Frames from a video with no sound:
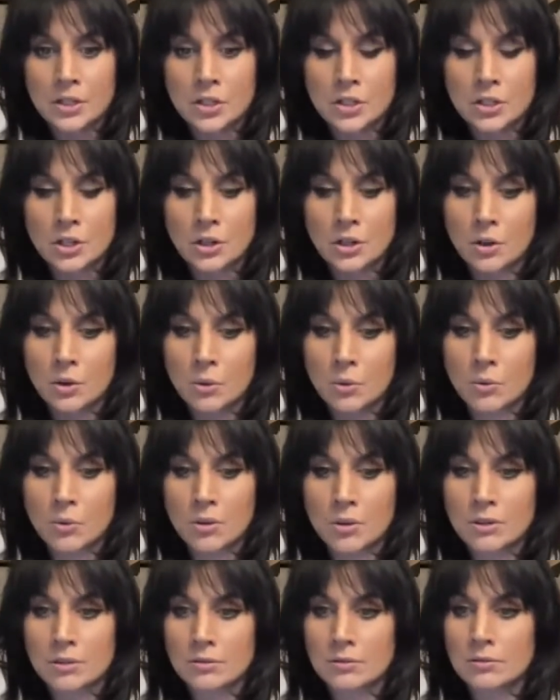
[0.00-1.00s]

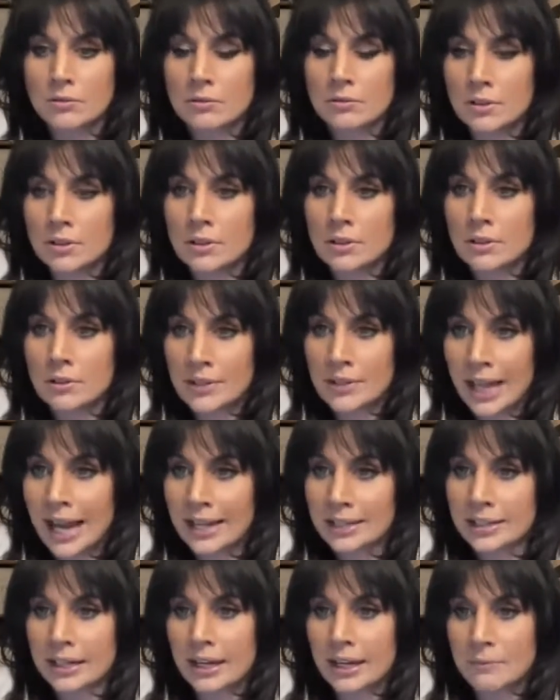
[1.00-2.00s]
So
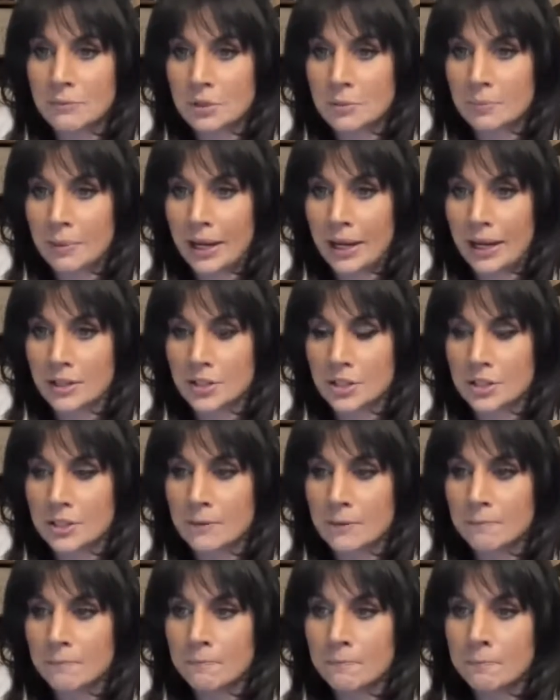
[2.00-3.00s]
that came to
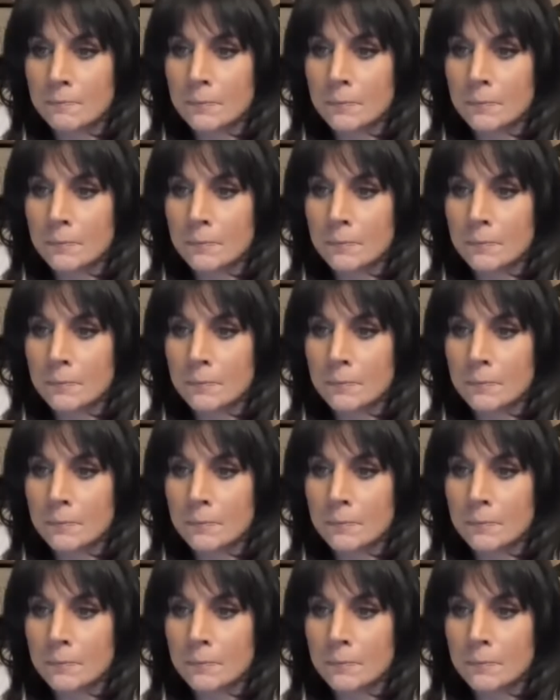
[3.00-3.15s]
pass.